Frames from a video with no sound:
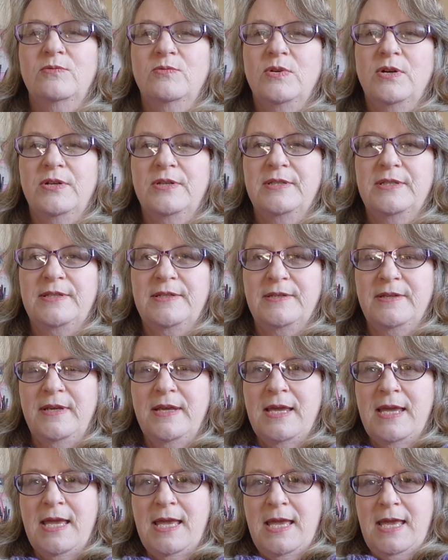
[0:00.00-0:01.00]
was
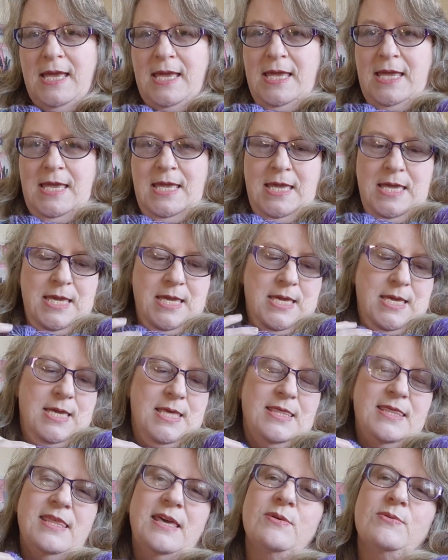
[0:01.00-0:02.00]

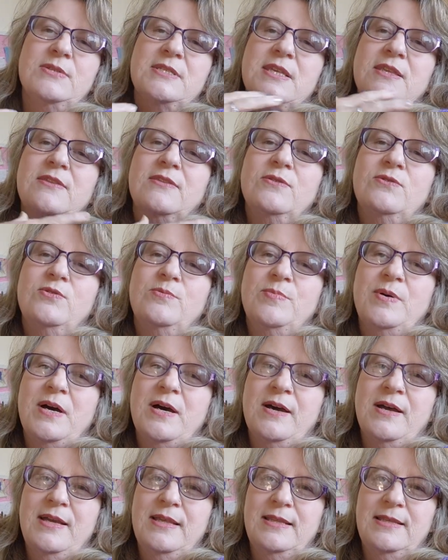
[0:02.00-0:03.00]
the thought
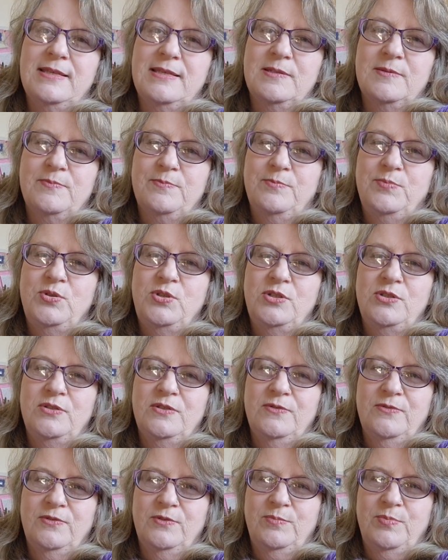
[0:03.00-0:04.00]
behind this
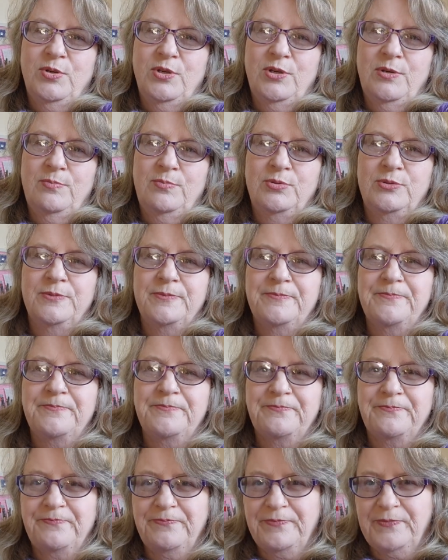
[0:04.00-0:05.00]
beautiful purple,
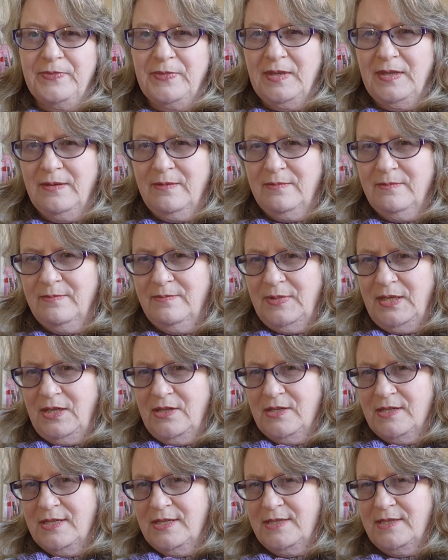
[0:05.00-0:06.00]

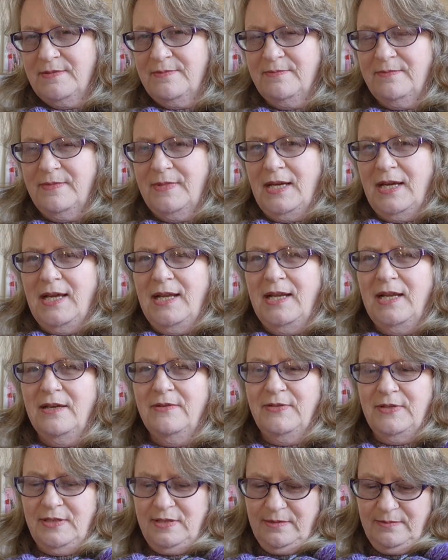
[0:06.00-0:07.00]
because I
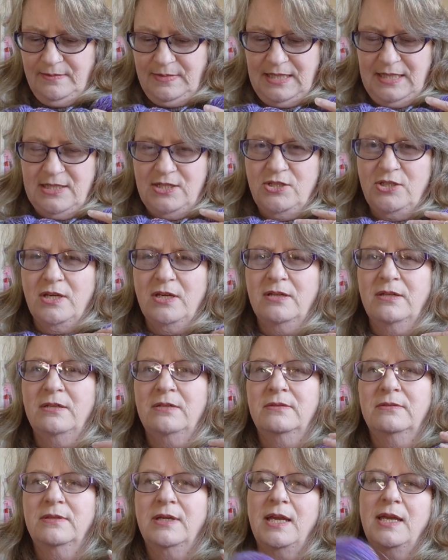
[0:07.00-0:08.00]
love it. It's, and
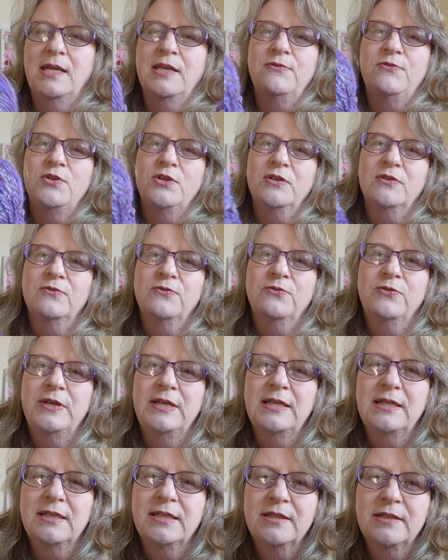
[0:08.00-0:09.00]
if you could
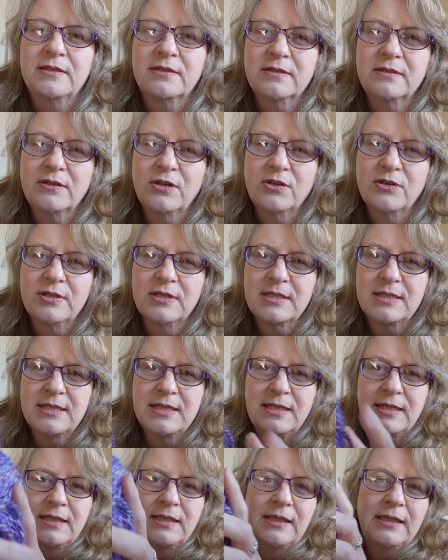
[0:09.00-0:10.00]
feel it,
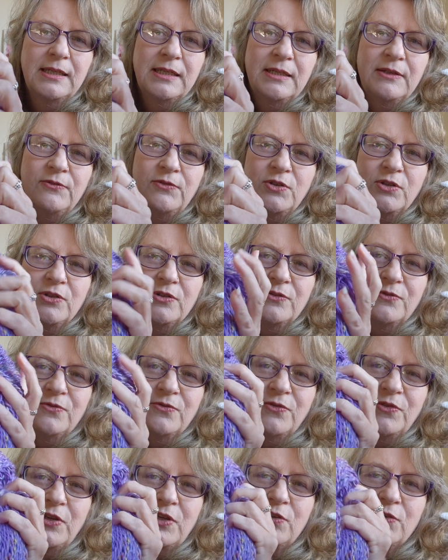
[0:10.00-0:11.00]
honestly, if you could
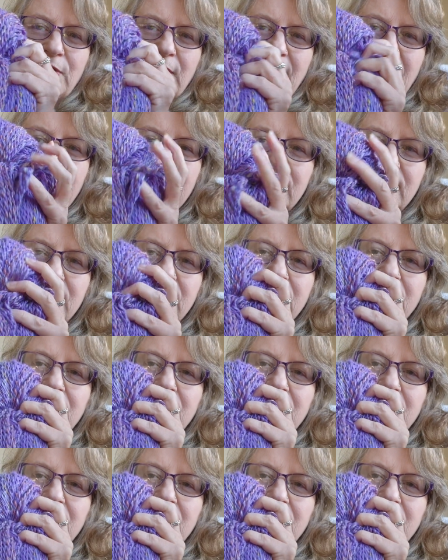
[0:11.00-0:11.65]
feel that,